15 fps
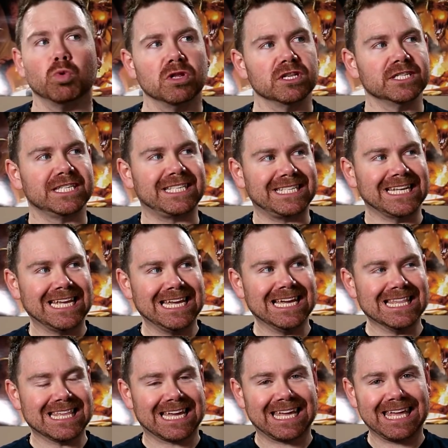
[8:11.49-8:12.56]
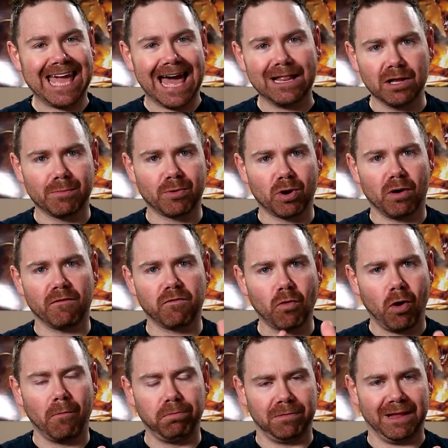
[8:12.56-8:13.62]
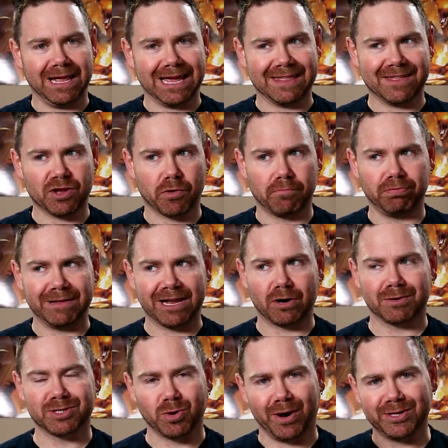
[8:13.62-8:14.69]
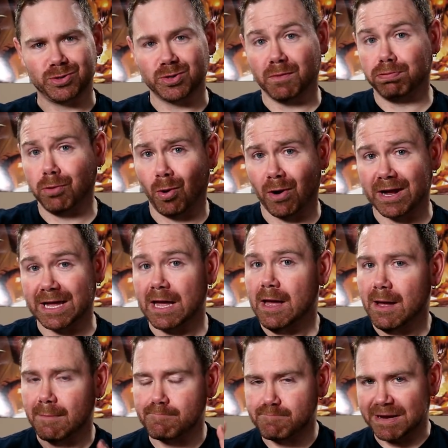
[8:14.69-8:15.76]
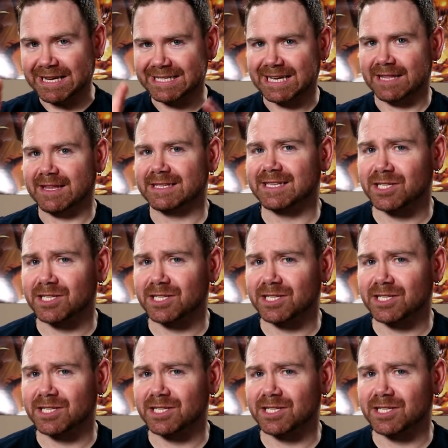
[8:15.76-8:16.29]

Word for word: will see the caliber of role-playing that your player is going to deploy based on that